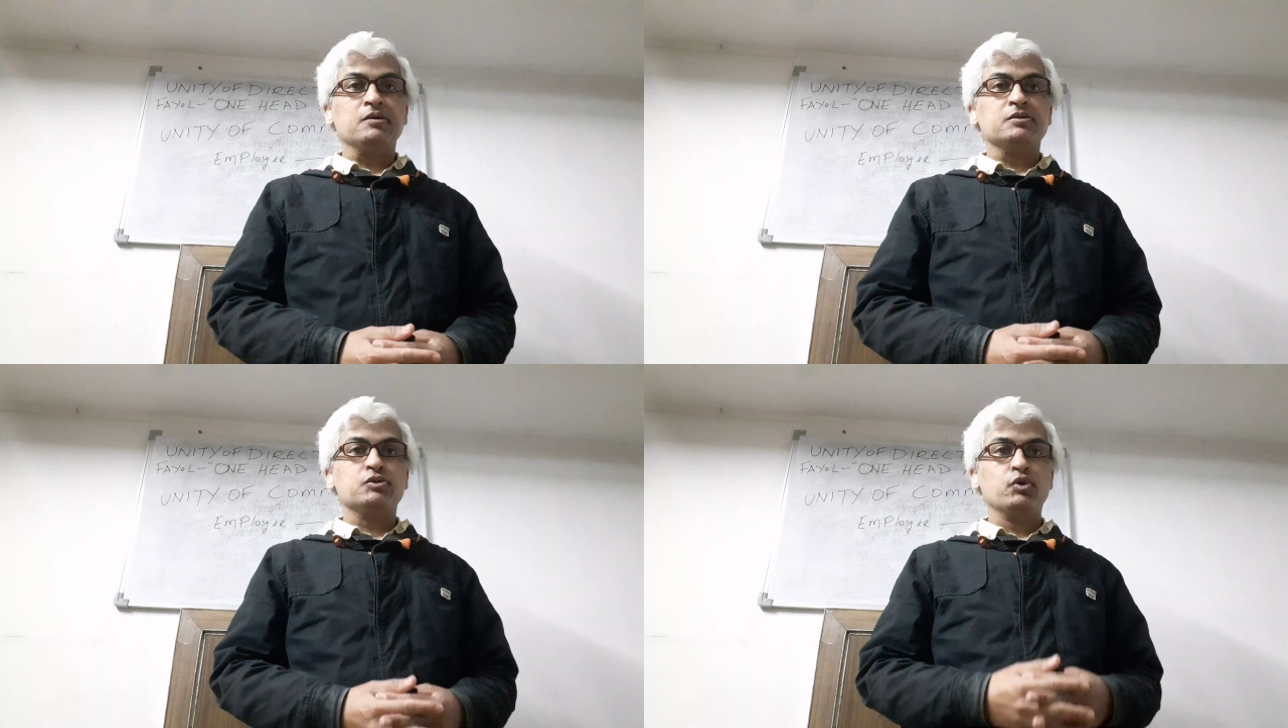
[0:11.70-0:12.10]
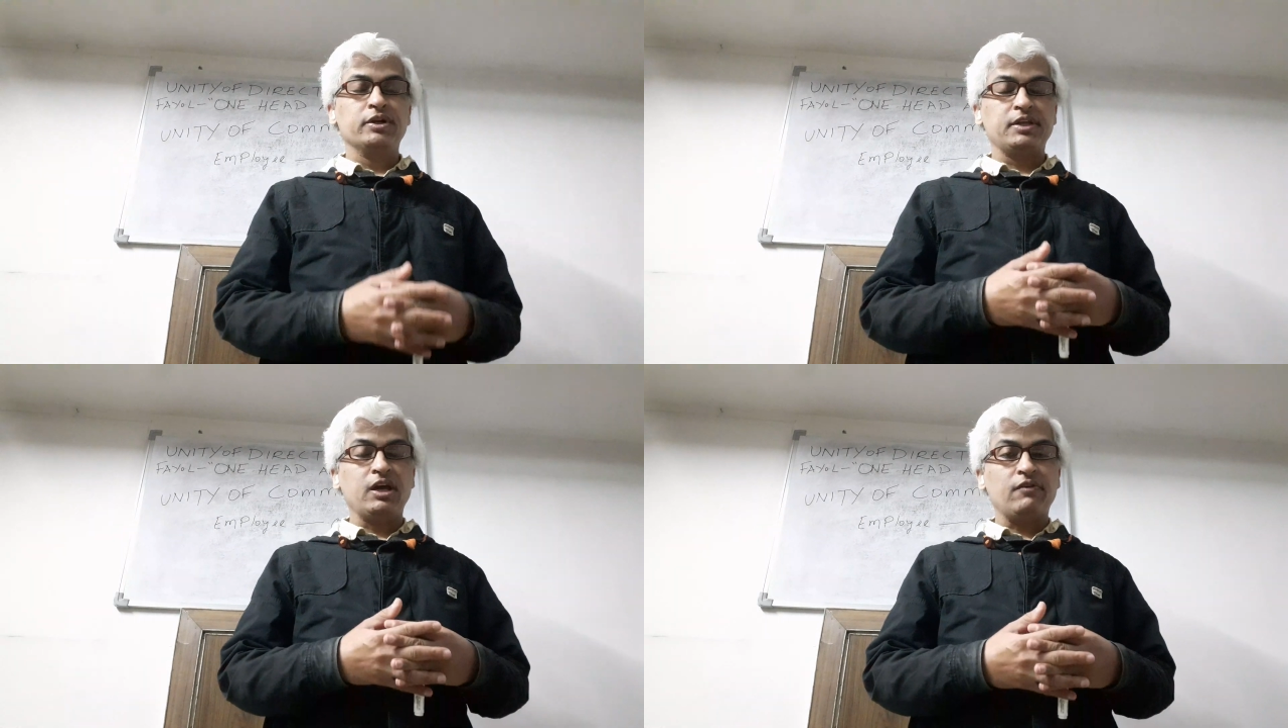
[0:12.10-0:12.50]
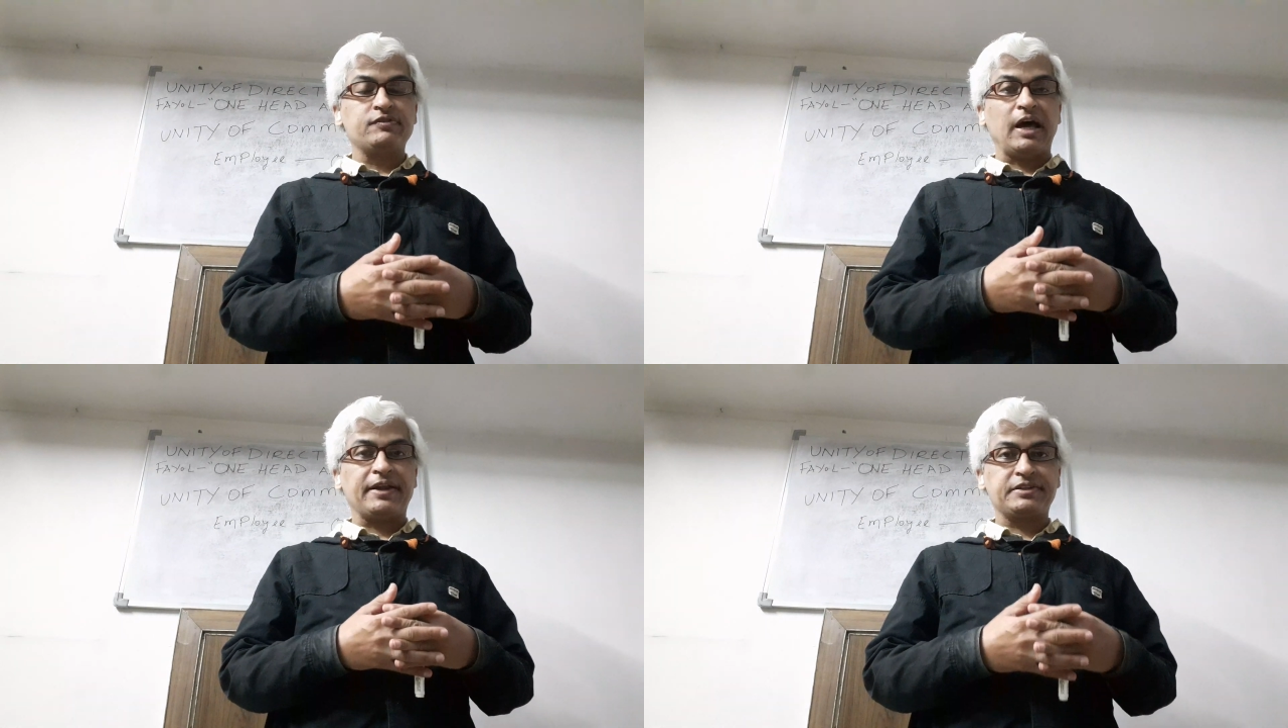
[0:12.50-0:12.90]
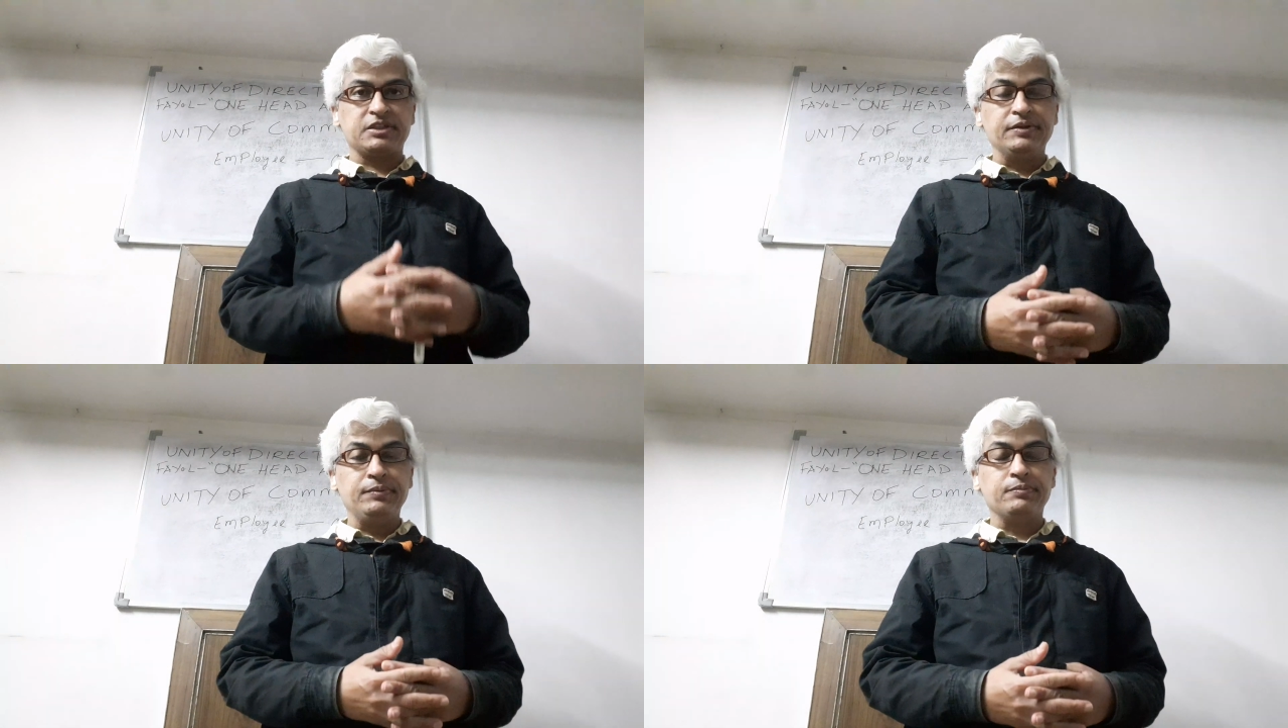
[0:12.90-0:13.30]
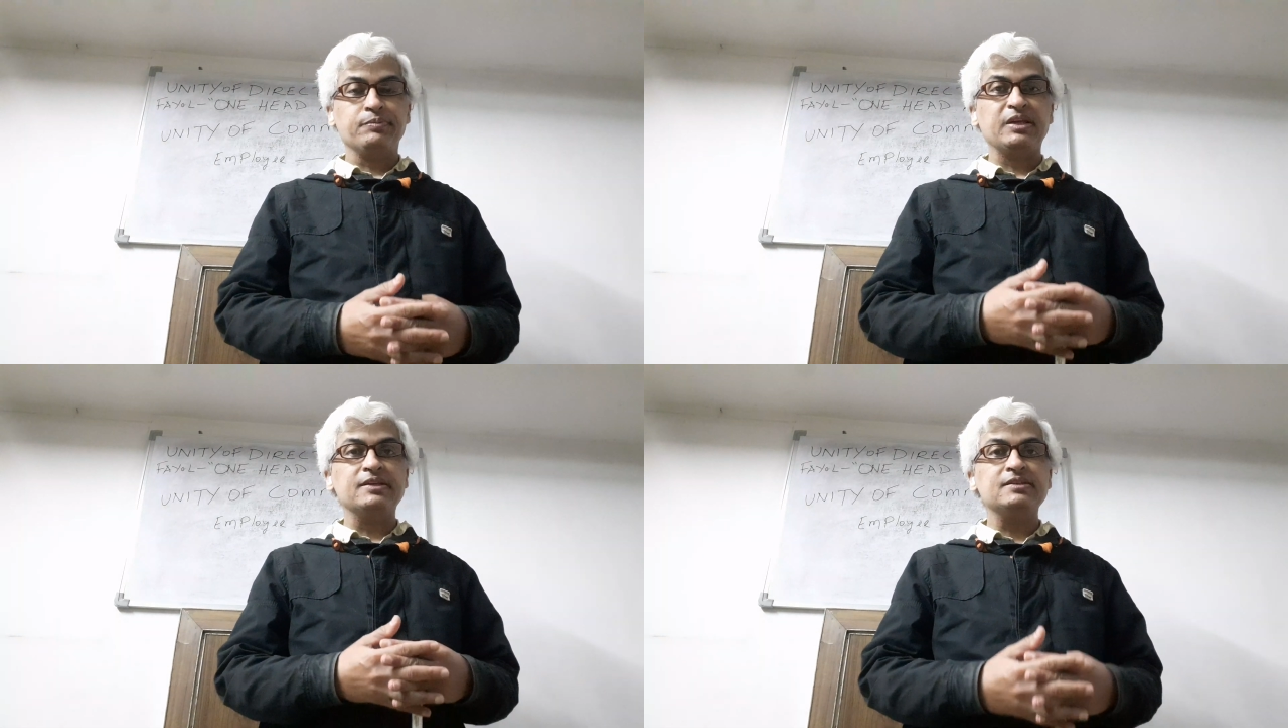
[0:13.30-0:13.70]
Unity of direction
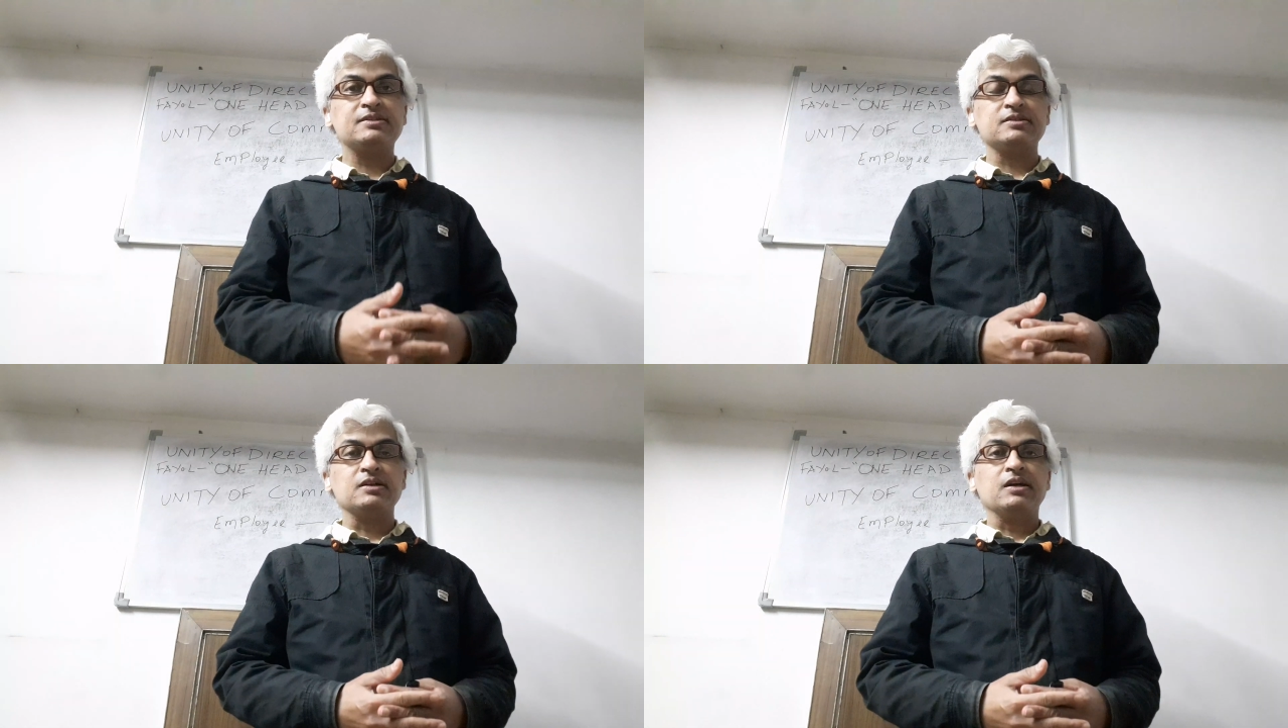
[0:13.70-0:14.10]
means